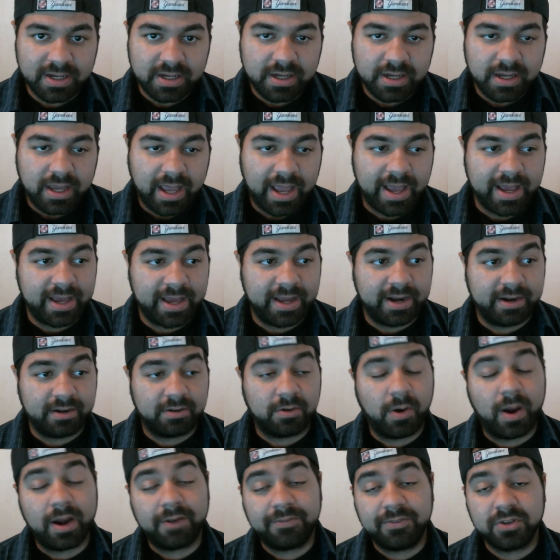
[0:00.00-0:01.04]
And
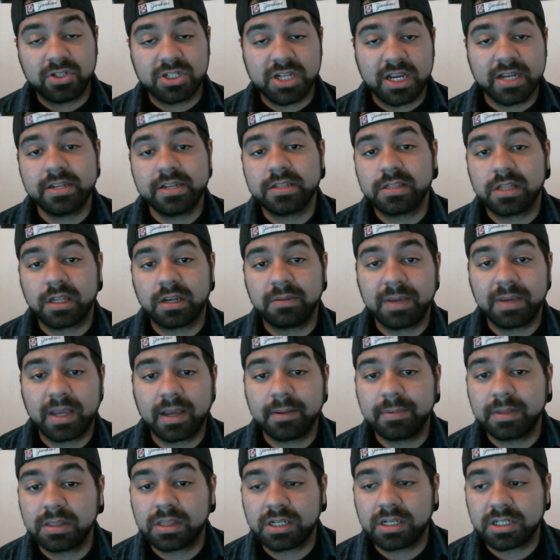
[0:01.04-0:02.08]
quite a few changes are going to be
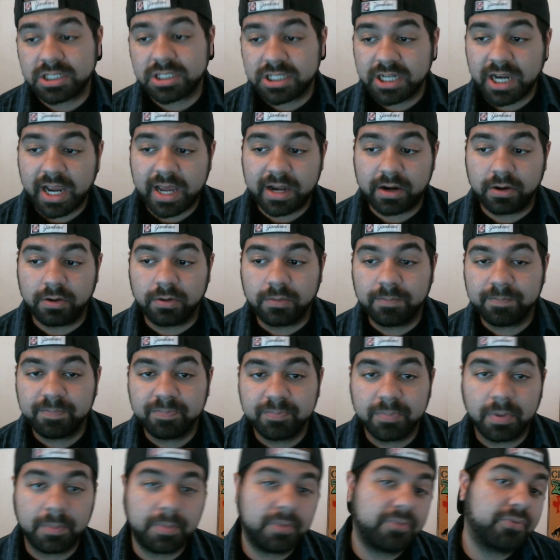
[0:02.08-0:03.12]
coming to the channel.
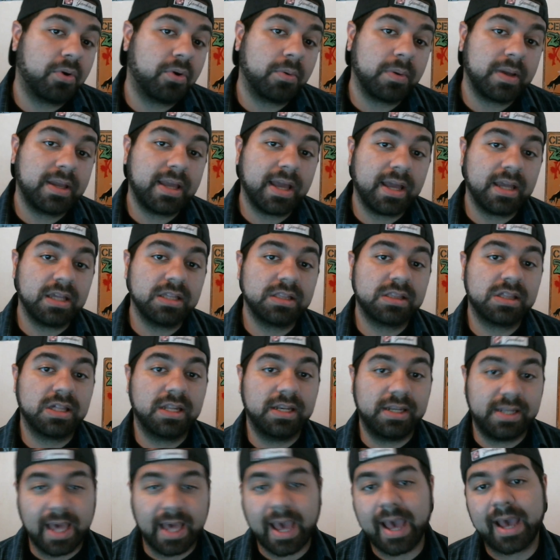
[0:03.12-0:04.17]
But before we get into
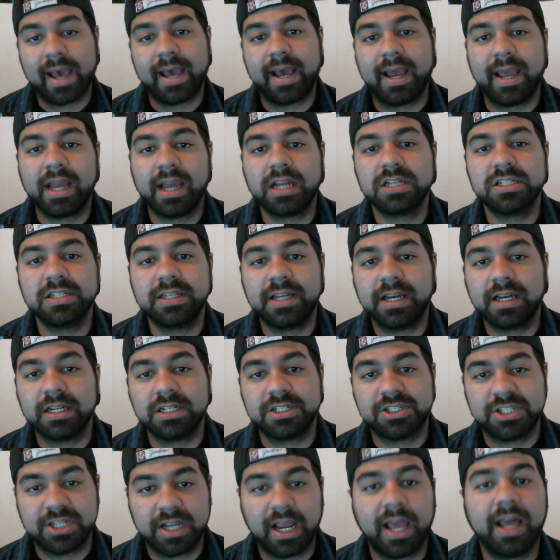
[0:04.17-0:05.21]
that, I actually got
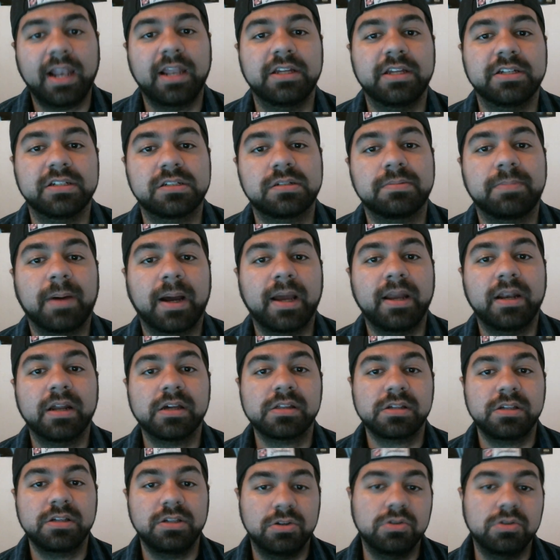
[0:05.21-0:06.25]
challenged by another
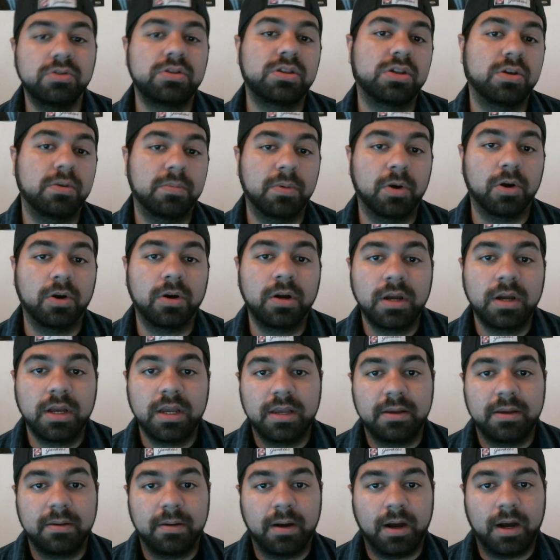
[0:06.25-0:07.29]
YouTuber
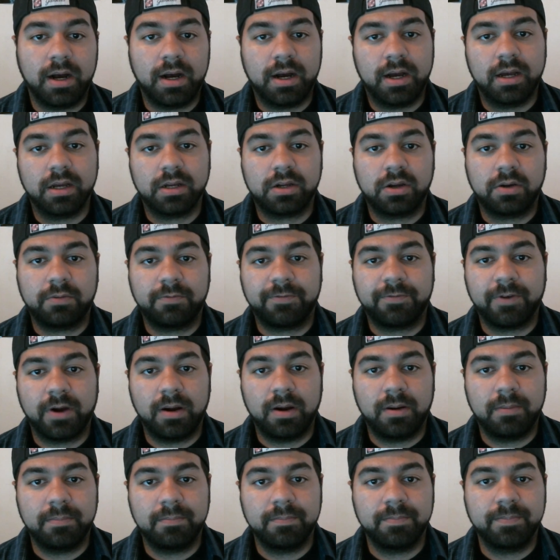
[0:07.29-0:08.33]

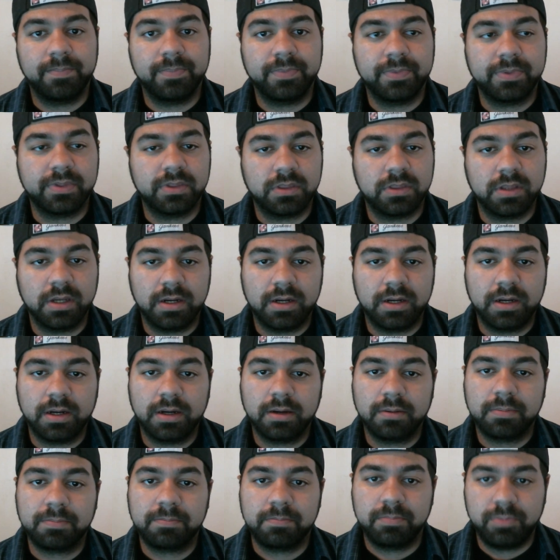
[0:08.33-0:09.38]
from the
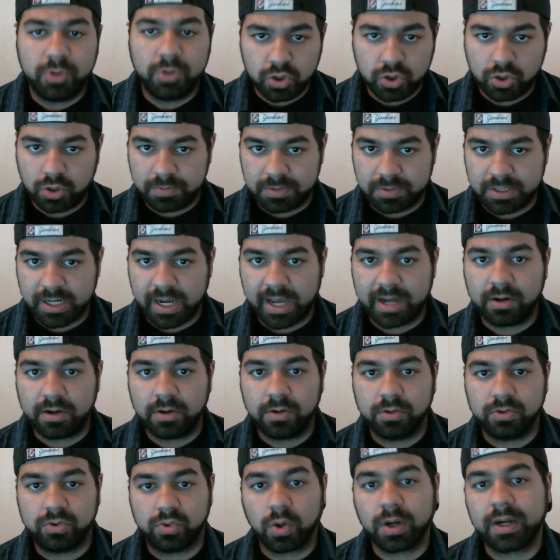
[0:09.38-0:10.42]
YouTube channel
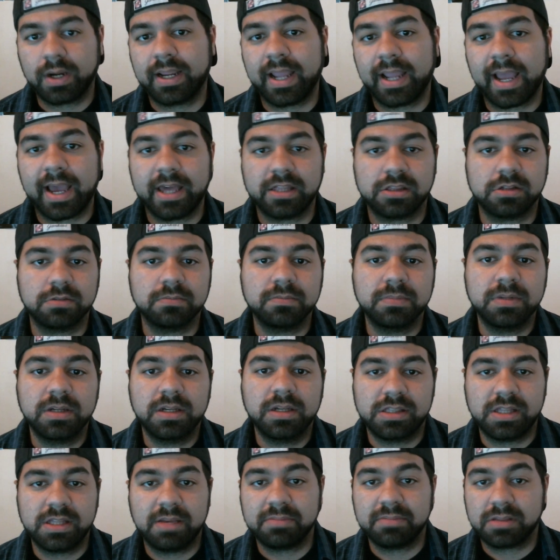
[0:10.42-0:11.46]
Dorkgasm. His
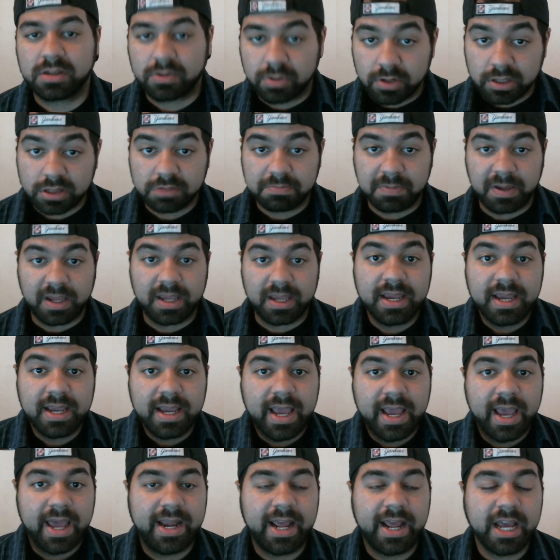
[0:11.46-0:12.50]
name's Crispy,
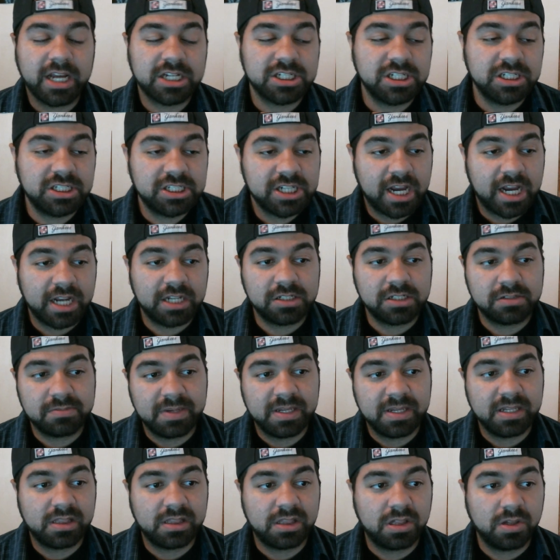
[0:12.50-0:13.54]
and he actually challenged
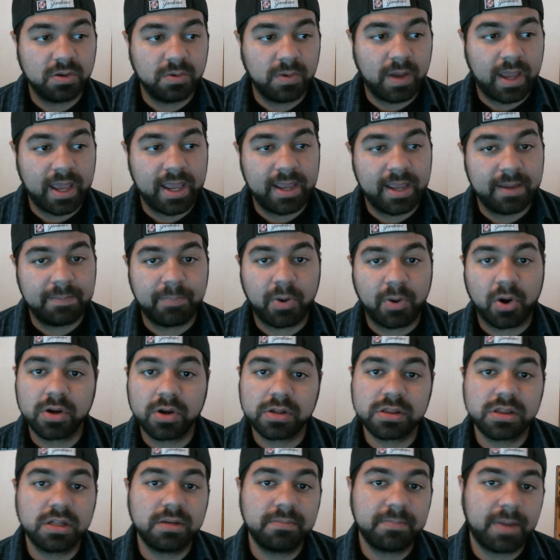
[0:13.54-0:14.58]
me to a
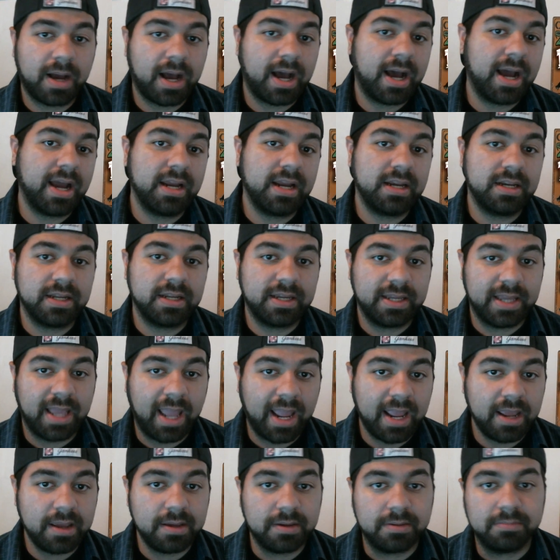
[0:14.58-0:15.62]
person behind the
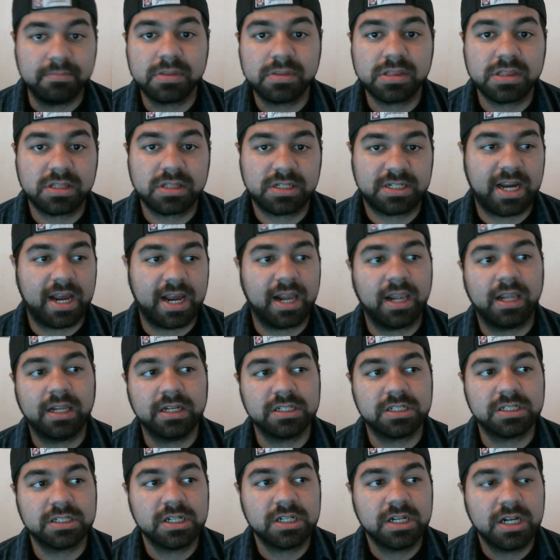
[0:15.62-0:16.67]
games
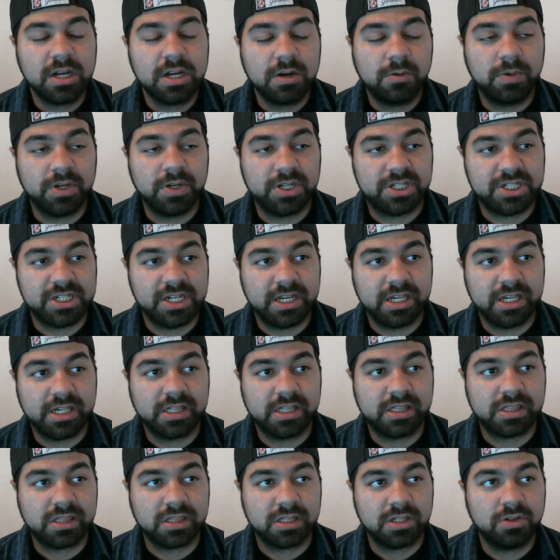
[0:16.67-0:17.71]
challenge, which
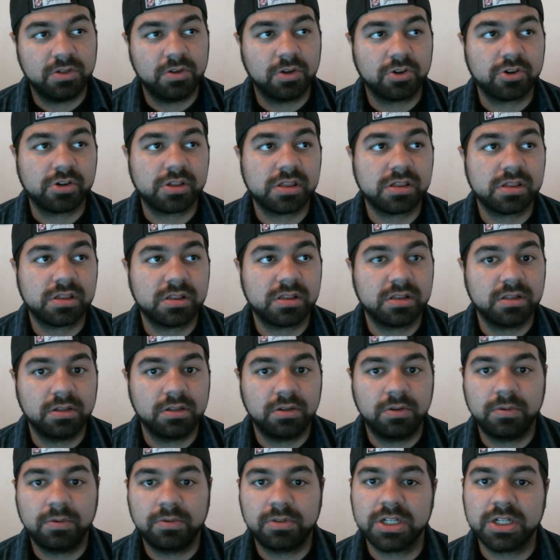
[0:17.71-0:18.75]
is
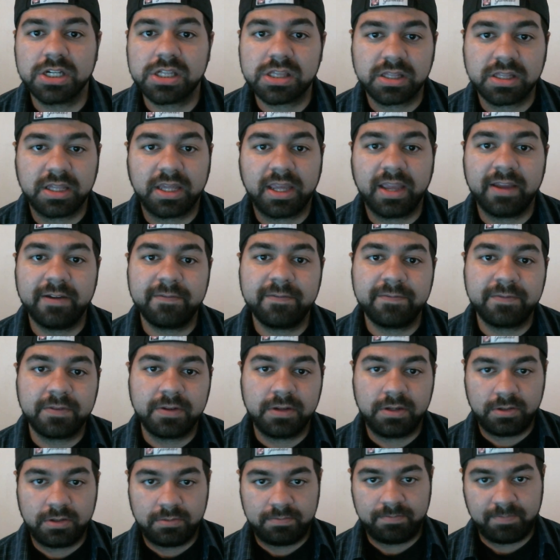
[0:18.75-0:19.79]
you just give
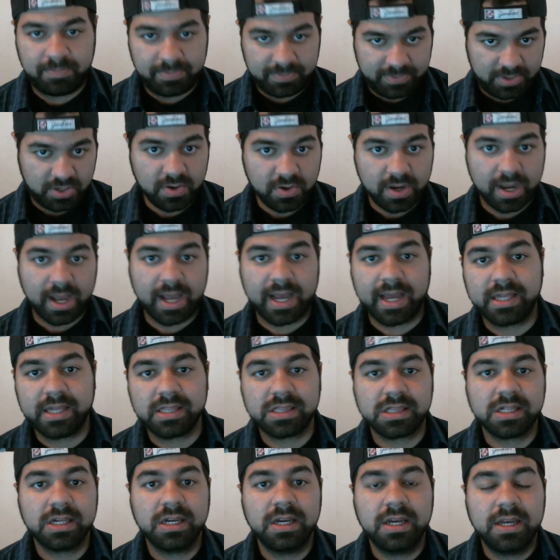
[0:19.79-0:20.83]
you guys
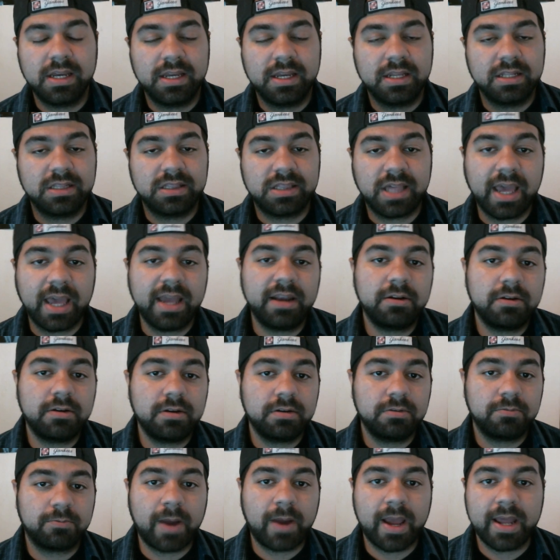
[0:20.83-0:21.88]
10
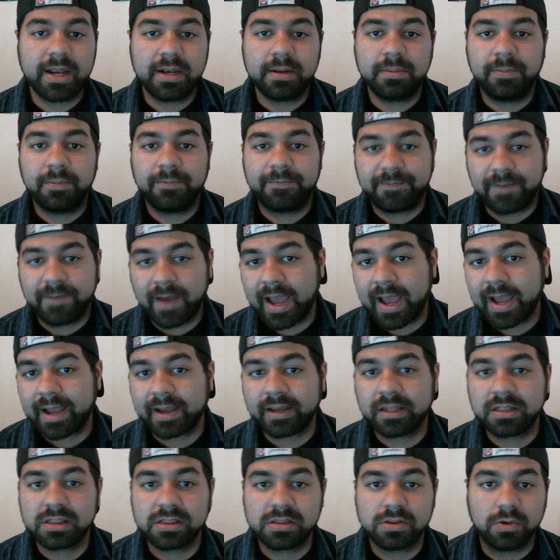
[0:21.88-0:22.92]
random
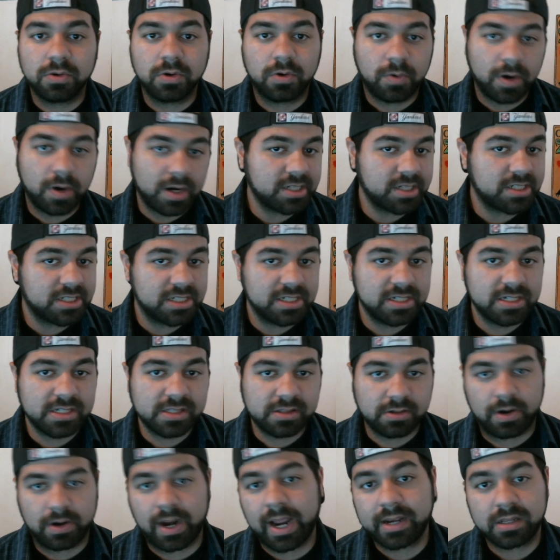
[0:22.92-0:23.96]
facts or questions
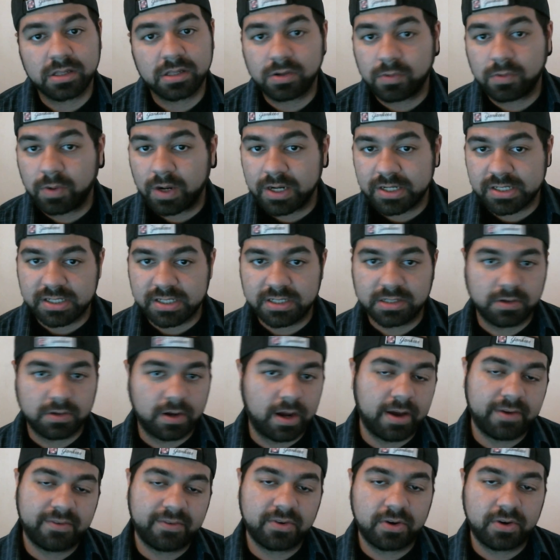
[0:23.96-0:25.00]
or answer questions or
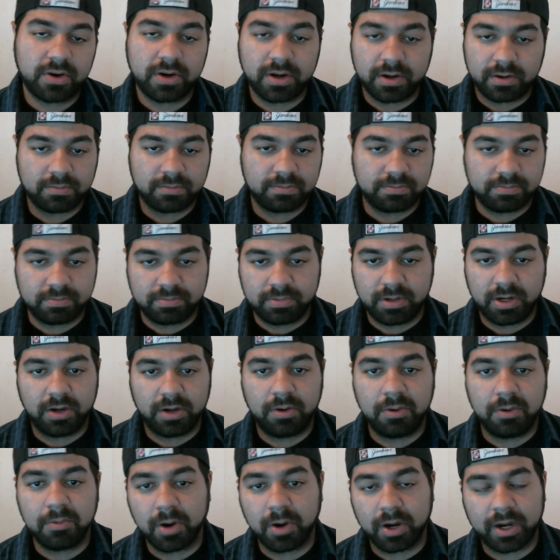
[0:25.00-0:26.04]
however, you know, we
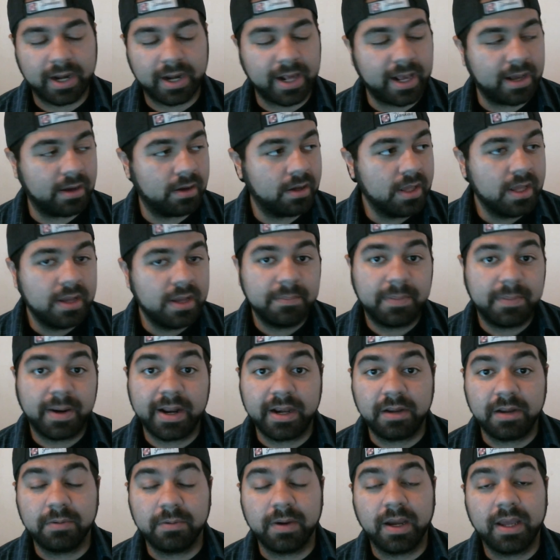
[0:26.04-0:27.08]
work it out. But
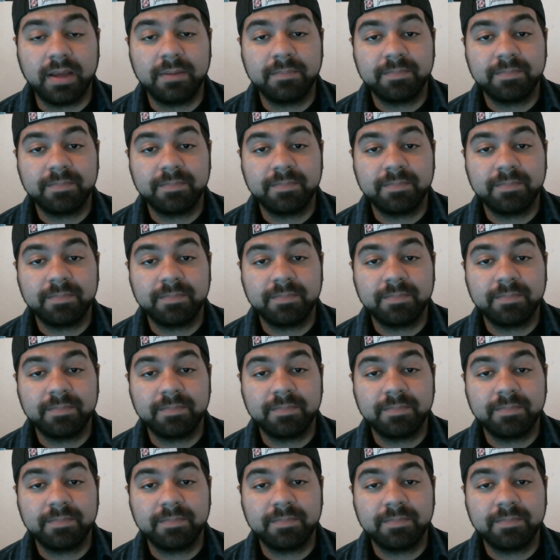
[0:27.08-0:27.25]
anyway,